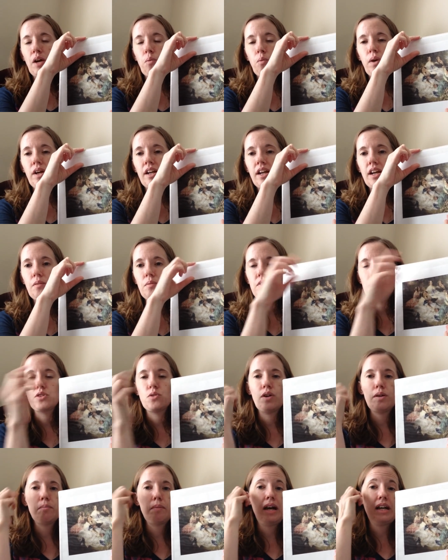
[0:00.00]
and when I was
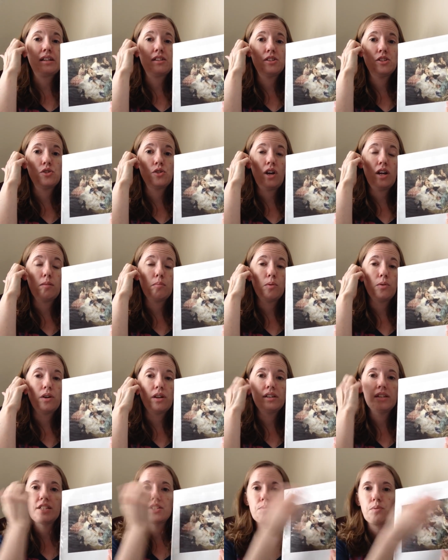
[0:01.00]
going back to the drawing board
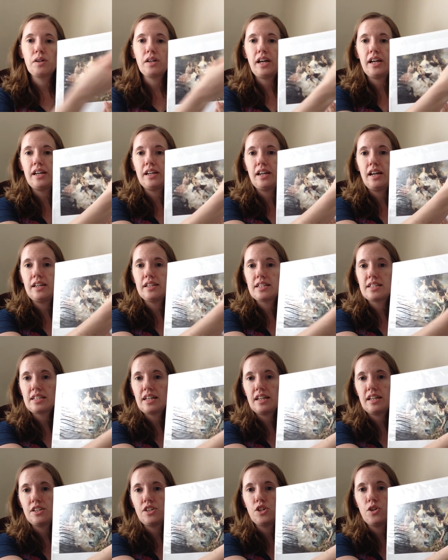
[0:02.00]
on this one, I
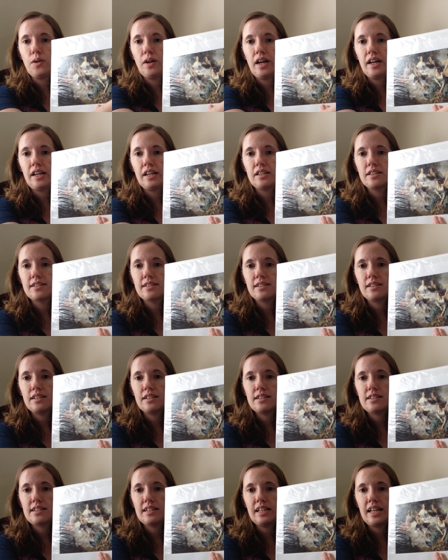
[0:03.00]
decided to go ahead and
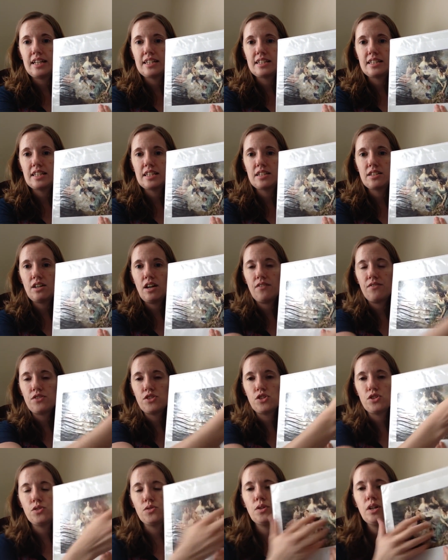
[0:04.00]
slice this off
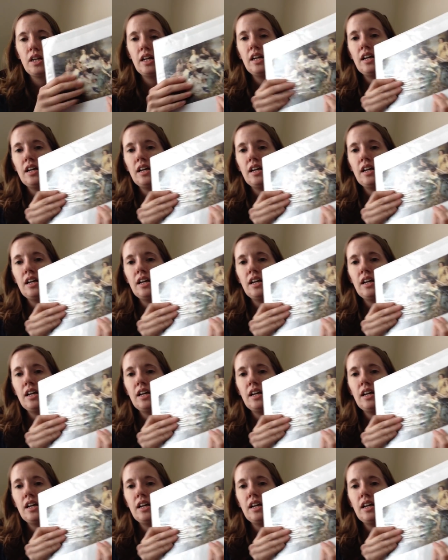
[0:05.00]
too.